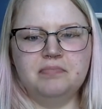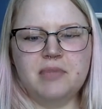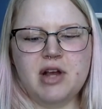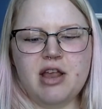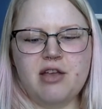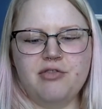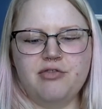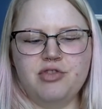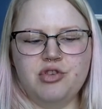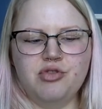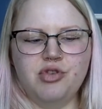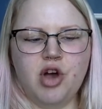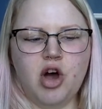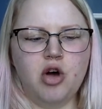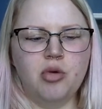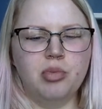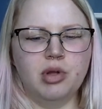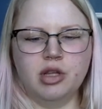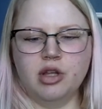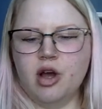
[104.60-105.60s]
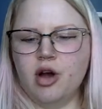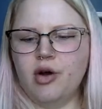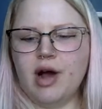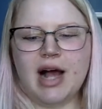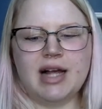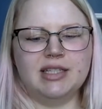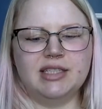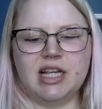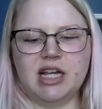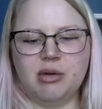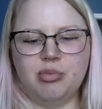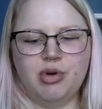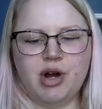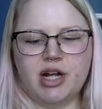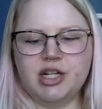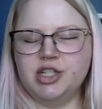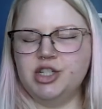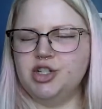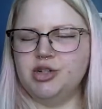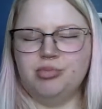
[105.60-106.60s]
if you go below asking
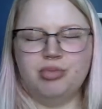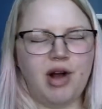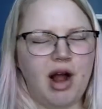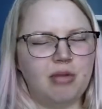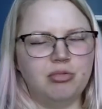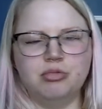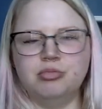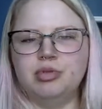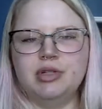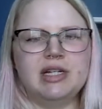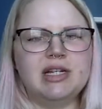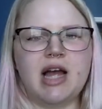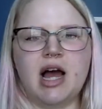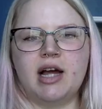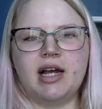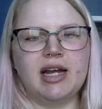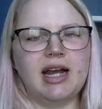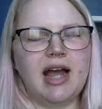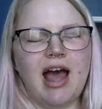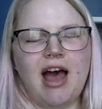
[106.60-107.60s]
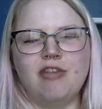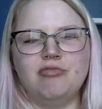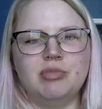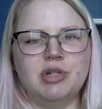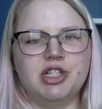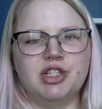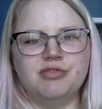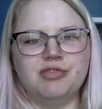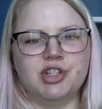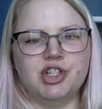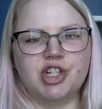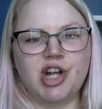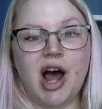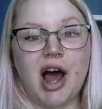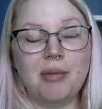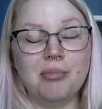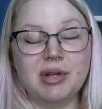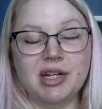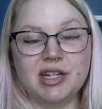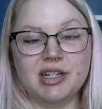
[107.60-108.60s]
price, you're probably not going to have much of a
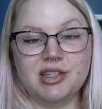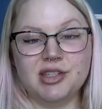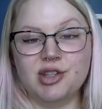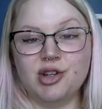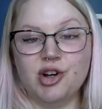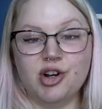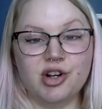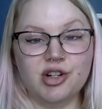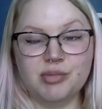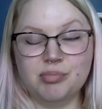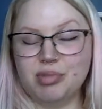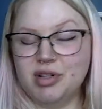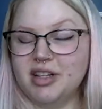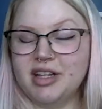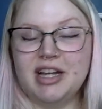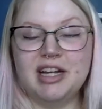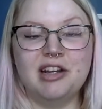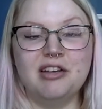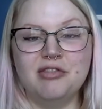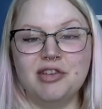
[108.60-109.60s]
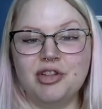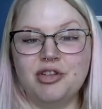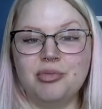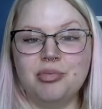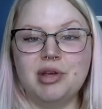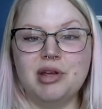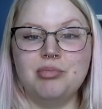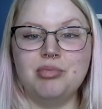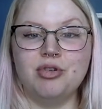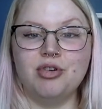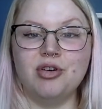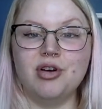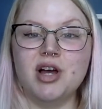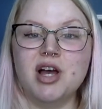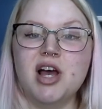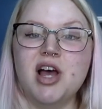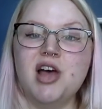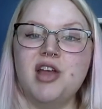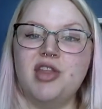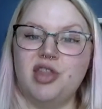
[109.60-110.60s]
shot, because there are plenty of other people
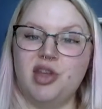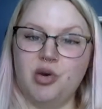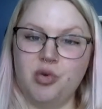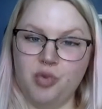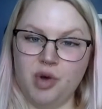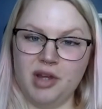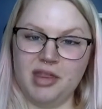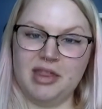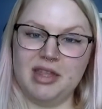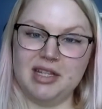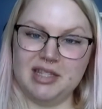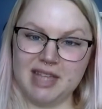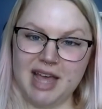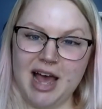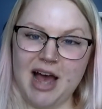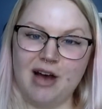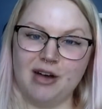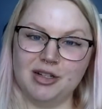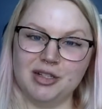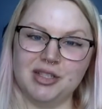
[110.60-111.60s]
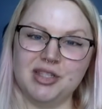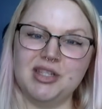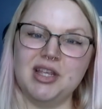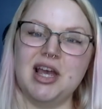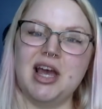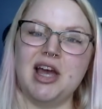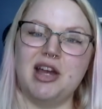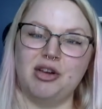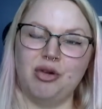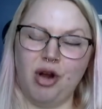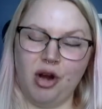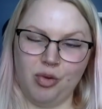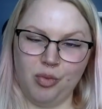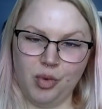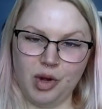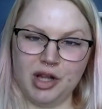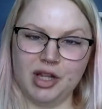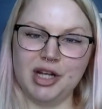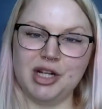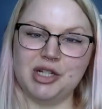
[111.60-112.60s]
that want this house and are
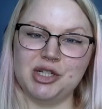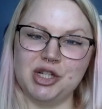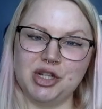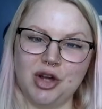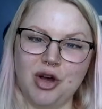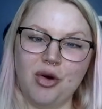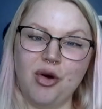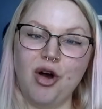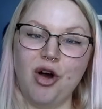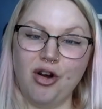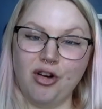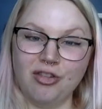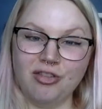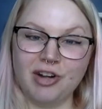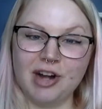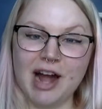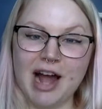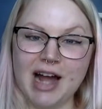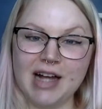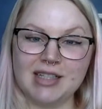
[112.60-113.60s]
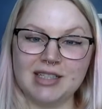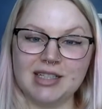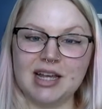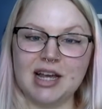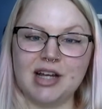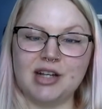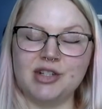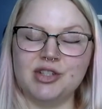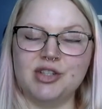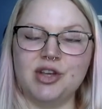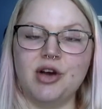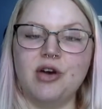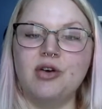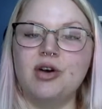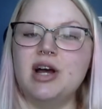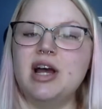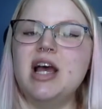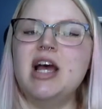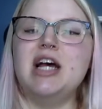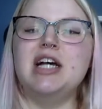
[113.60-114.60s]
willing to go over asking. So
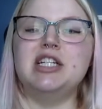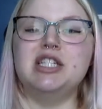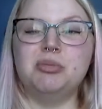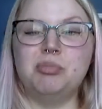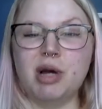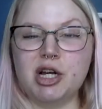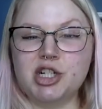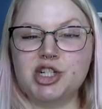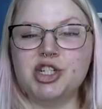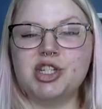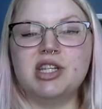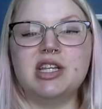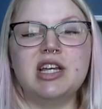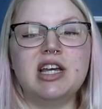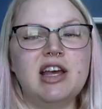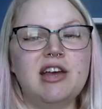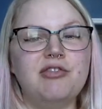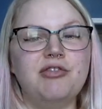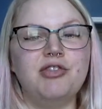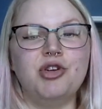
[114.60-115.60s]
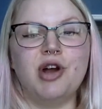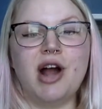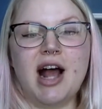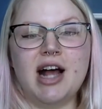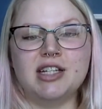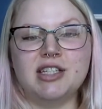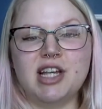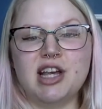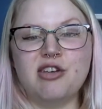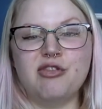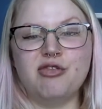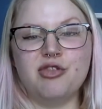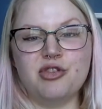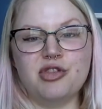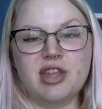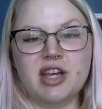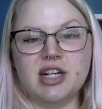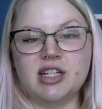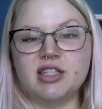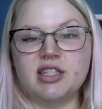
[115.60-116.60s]
especially if you're asking for
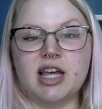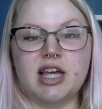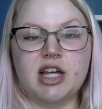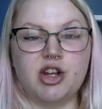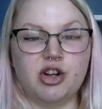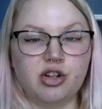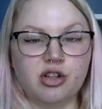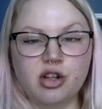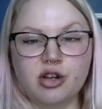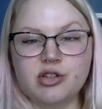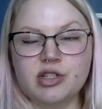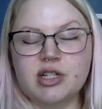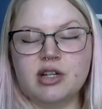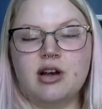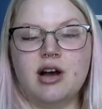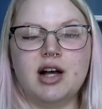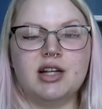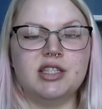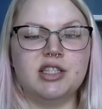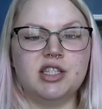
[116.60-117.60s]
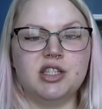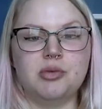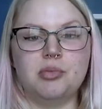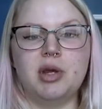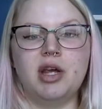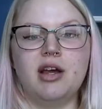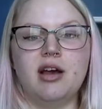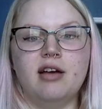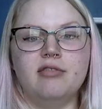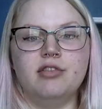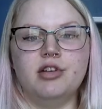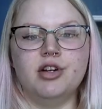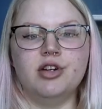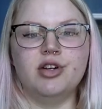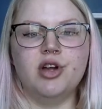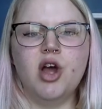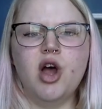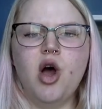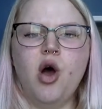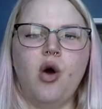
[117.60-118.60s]
things like your closing costs to be
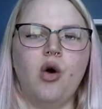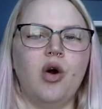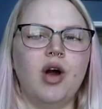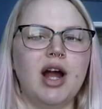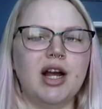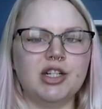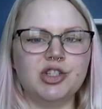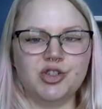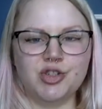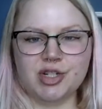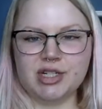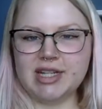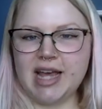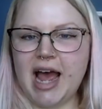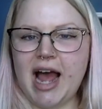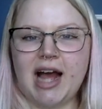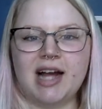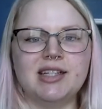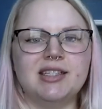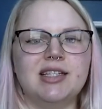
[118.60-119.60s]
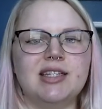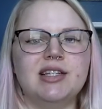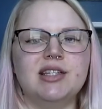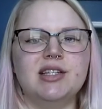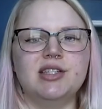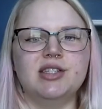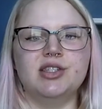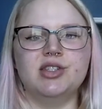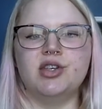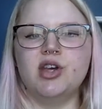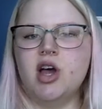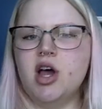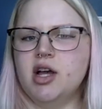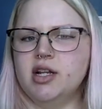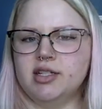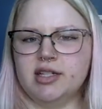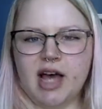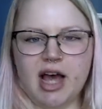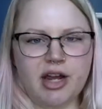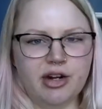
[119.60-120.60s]
covered or extra taxes,
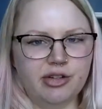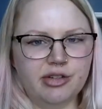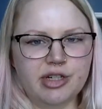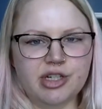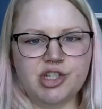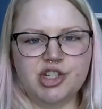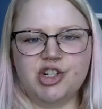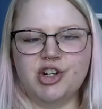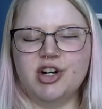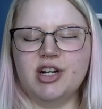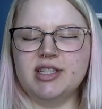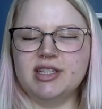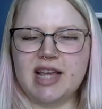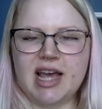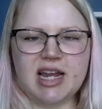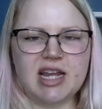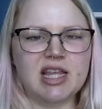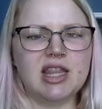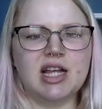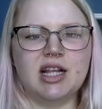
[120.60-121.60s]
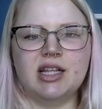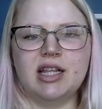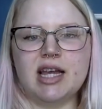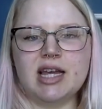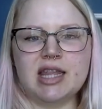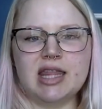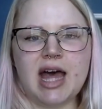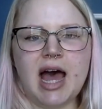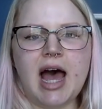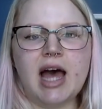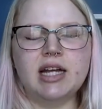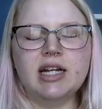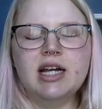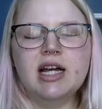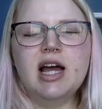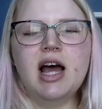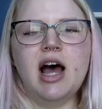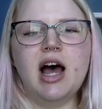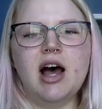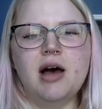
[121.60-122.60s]
title insurance, anything like that,
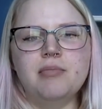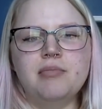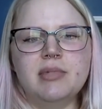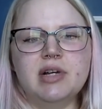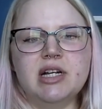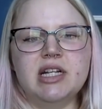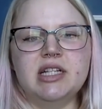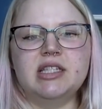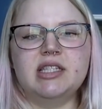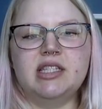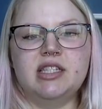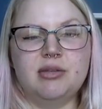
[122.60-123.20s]
it's